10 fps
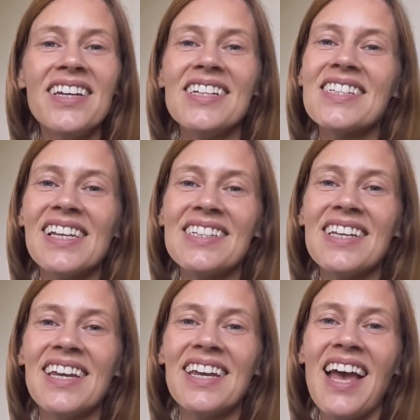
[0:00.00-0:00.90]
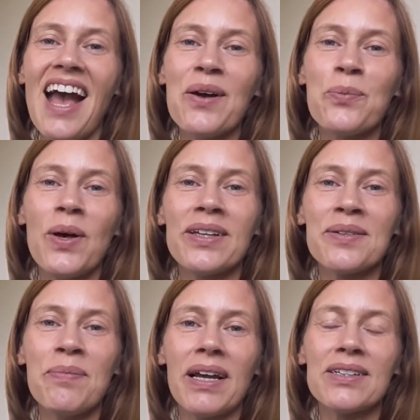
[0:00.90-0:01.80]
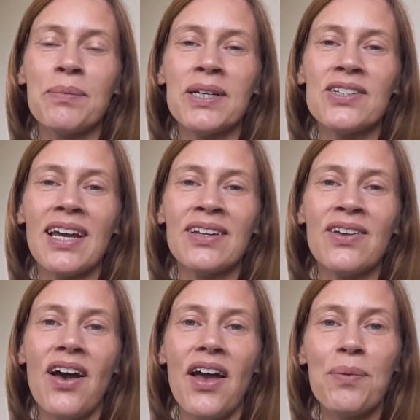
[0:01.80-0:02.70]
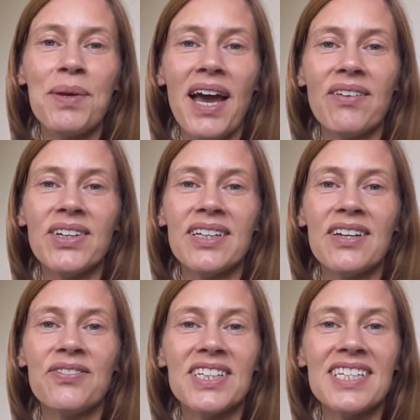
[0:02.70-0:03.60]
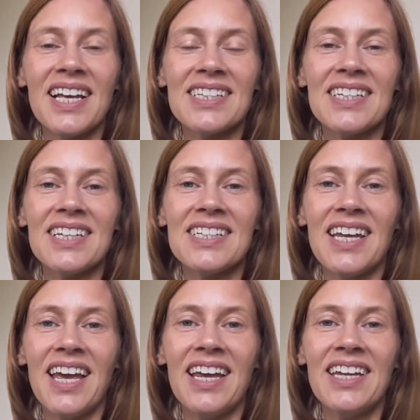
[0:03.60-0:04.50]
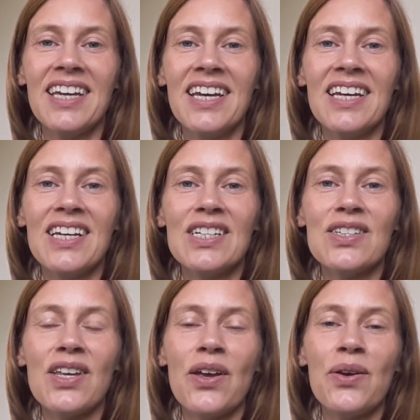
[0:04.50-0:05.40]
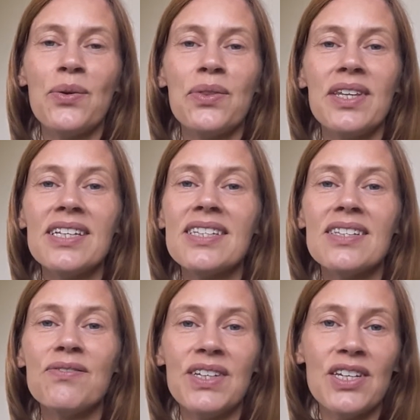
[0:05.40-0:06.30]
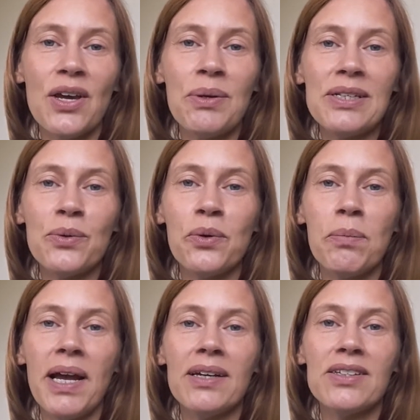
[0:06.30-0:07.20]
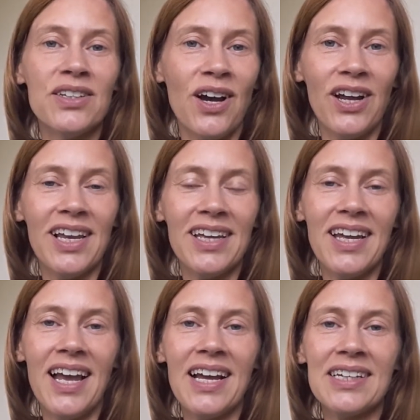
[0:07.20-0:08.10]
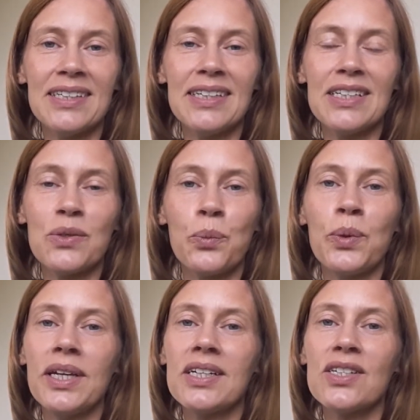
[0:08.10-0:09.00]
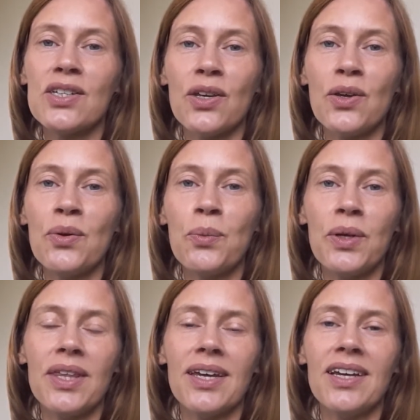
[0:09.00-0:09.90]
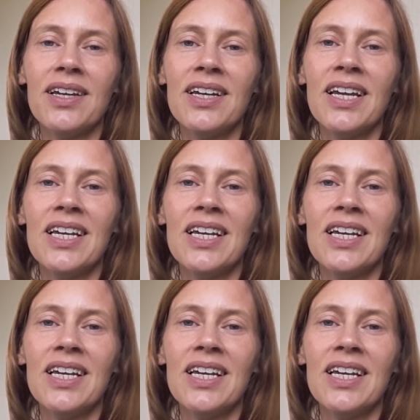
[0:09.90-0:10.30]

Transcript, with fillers: Hey, it's Lisa here and welcome back to my channel. I hope you're having a fantastic day. So this video is all about Nyla and it's week two with her.